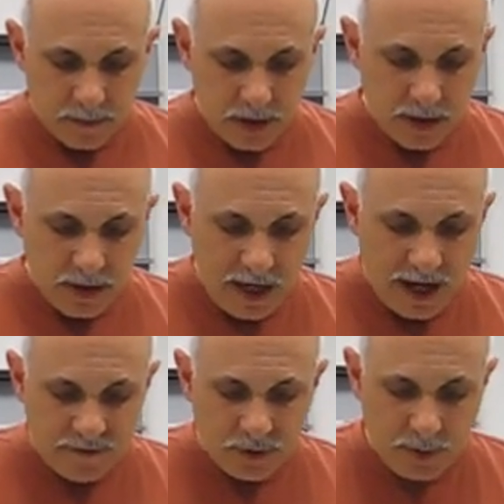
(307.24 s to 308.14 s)
in the
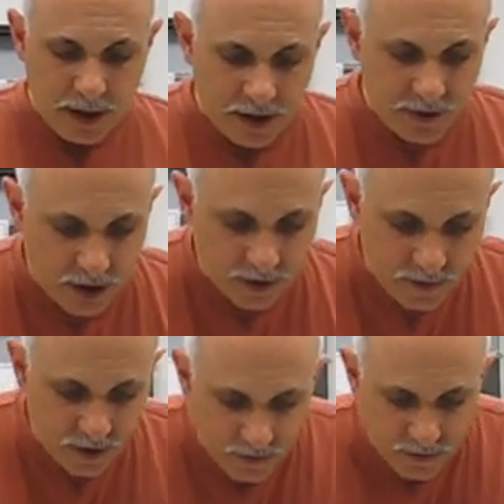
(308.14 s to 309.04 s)
aftermath
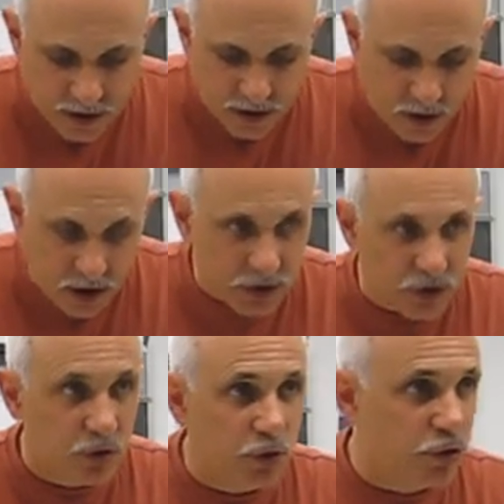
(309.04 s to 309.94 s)
of the
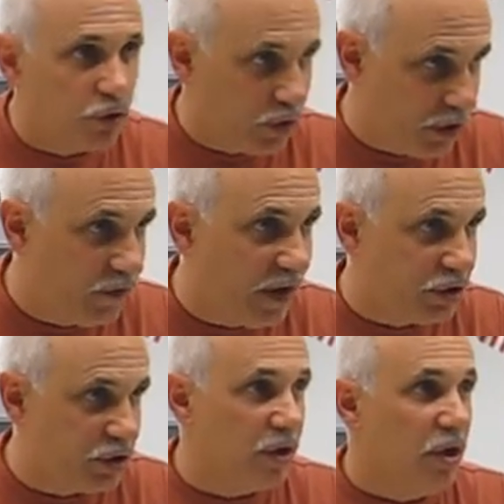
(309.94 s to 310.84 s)
Constitutional
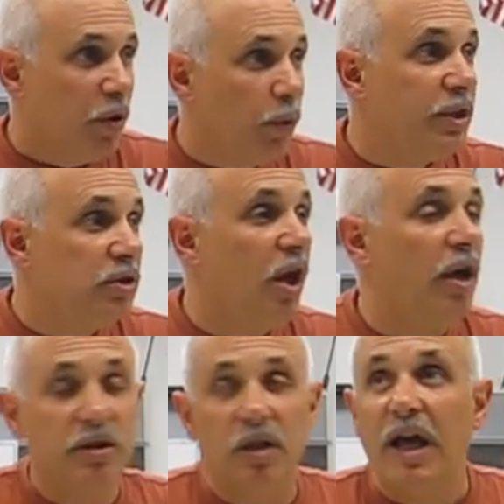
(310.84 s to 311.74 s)
Convention, we
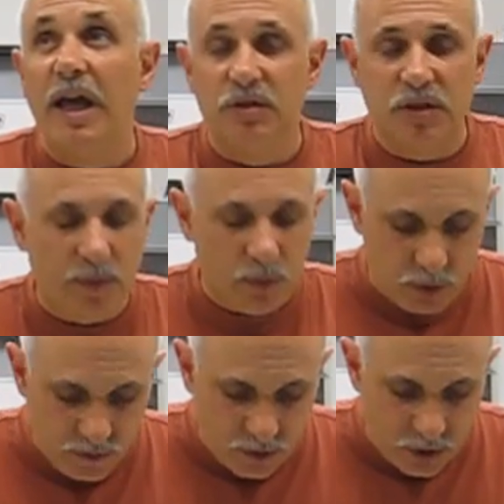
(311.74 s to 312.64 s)
talked the last time we
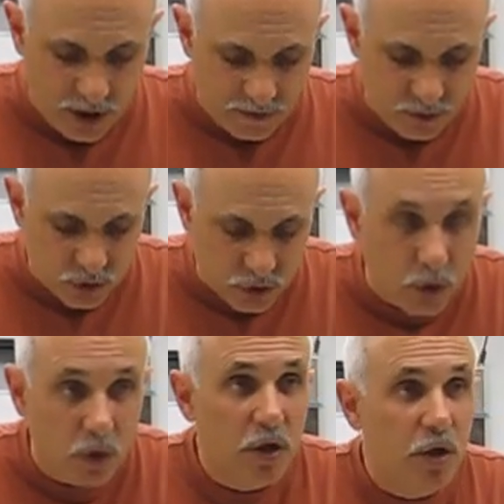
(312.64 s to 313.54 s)
reviewed after
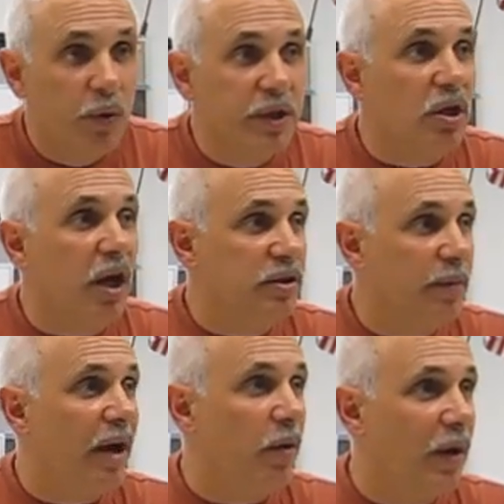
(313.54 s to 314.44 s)
school, we talked
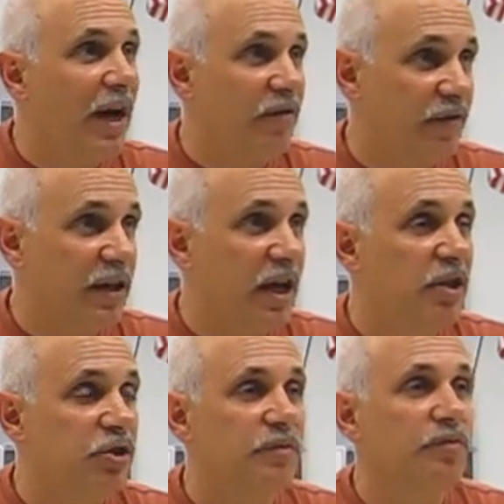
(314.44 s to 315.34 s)
about
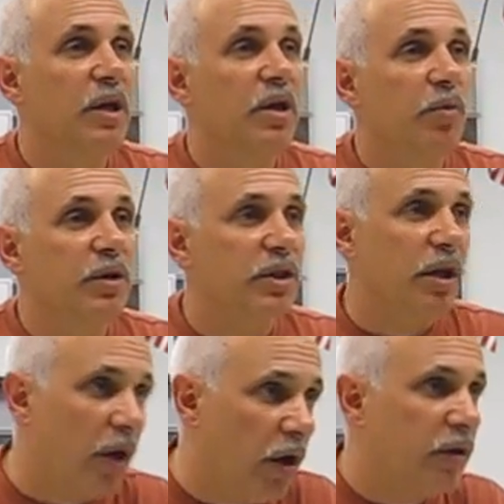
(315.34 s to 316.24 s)
ratification. We
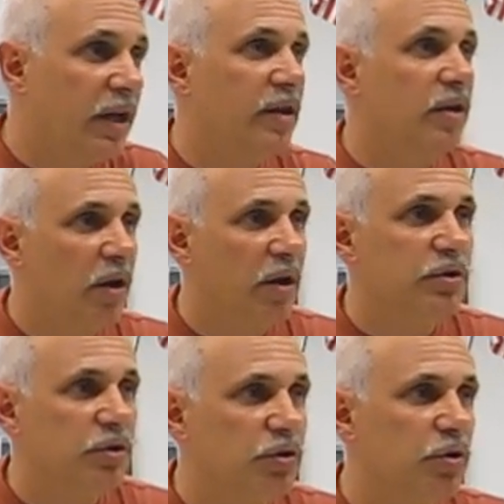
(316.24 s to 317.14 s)
said, okay, the
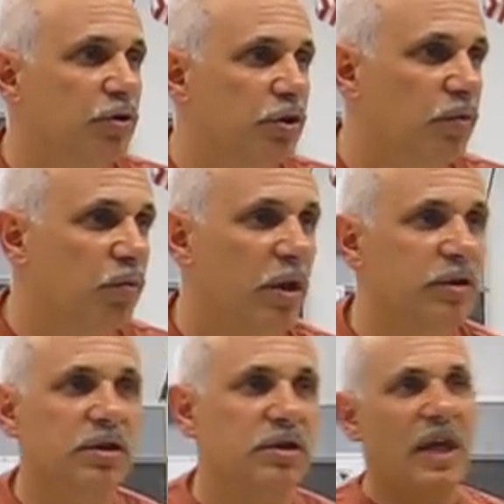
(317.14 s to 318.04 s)
Constitution
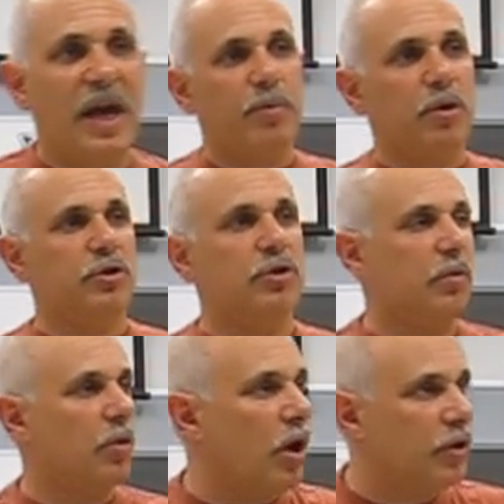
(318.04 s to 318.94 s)
was established. There
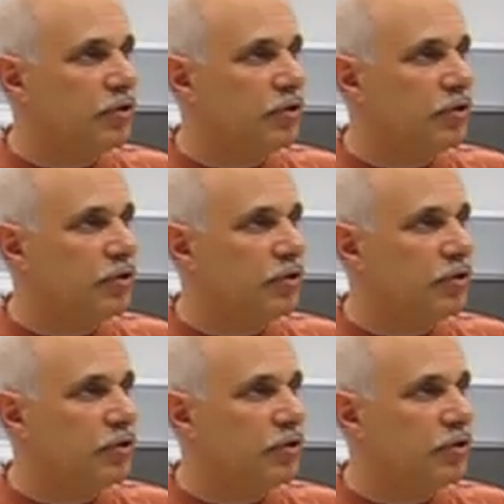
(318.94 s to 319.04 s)
were all